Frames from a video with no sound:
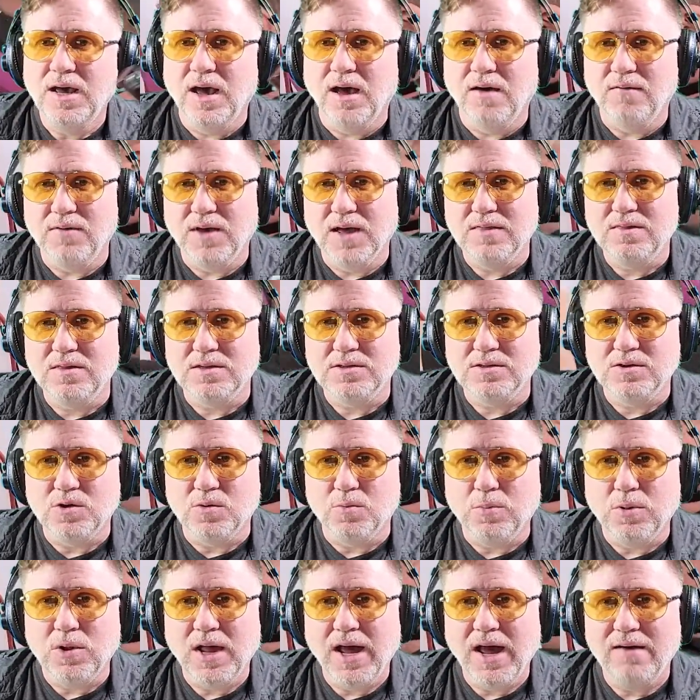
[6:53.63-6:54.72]
I've got this little
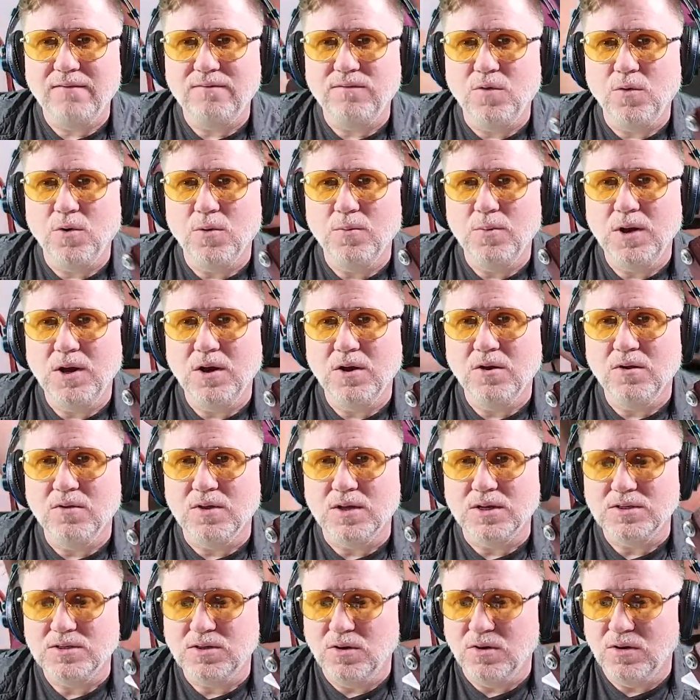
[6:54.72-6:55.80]
platform here
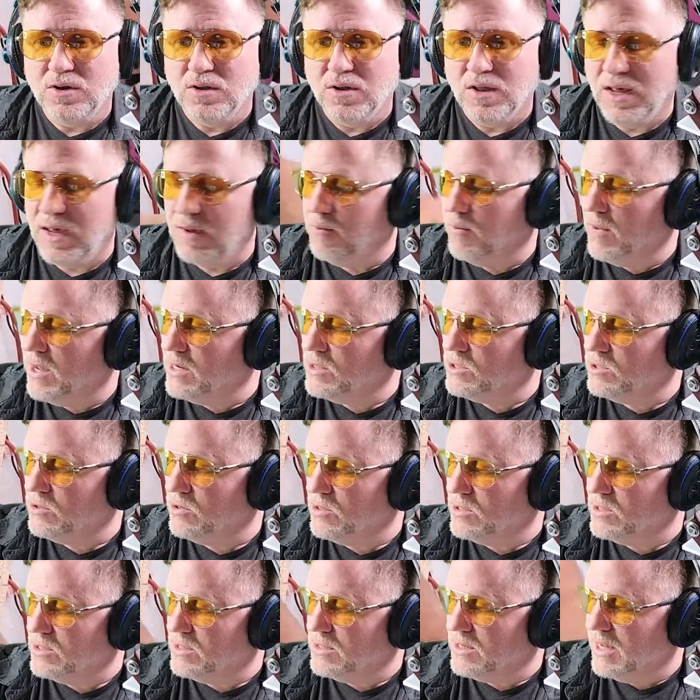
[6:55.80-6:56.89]
that's going to like make sure
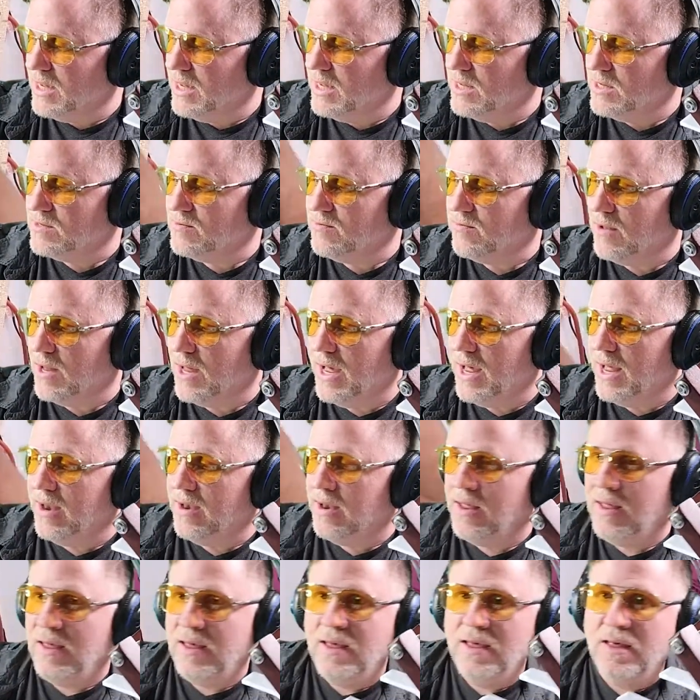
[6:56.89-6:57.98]
it stays
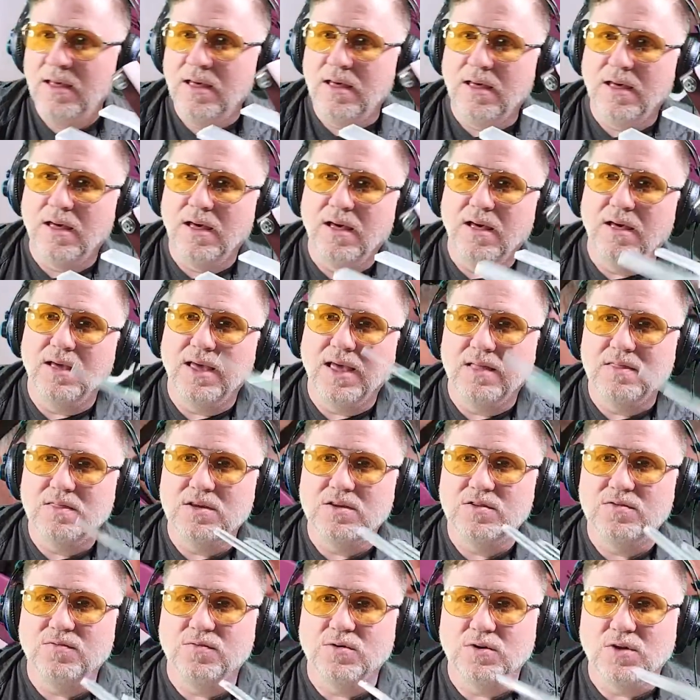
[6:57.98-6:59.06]
flat. I got
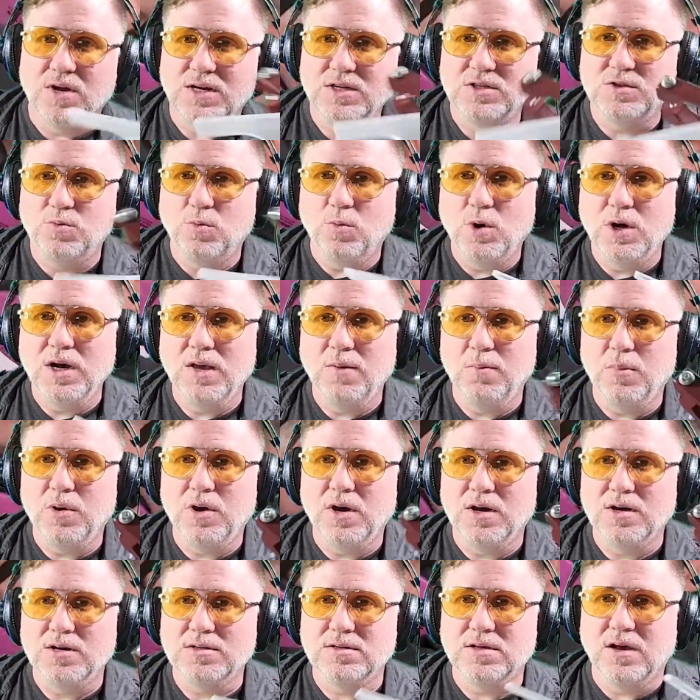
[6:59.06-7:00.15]
this for like 20
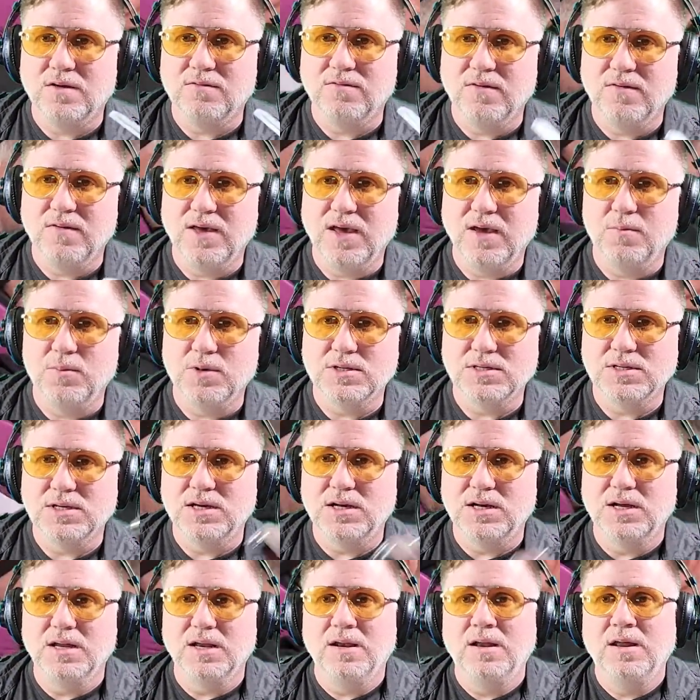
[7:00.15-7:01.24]
bucks off of
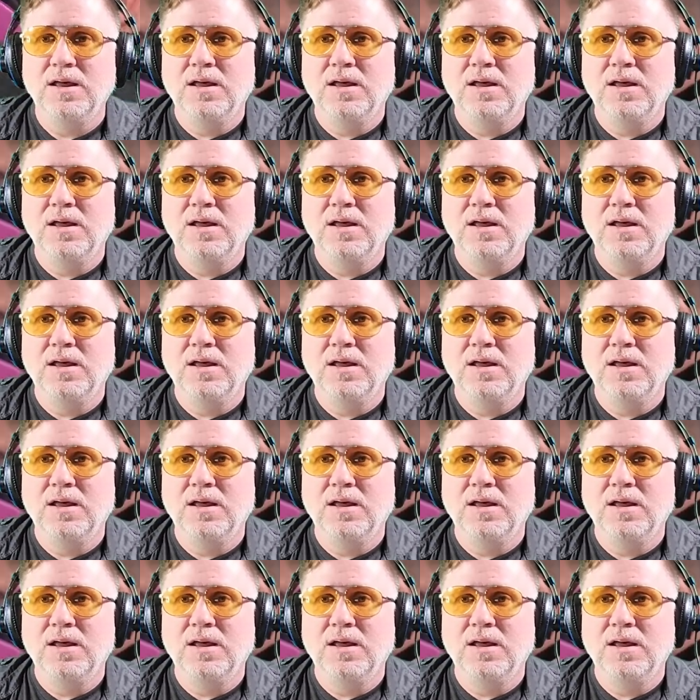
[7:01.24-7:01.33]
Amazon.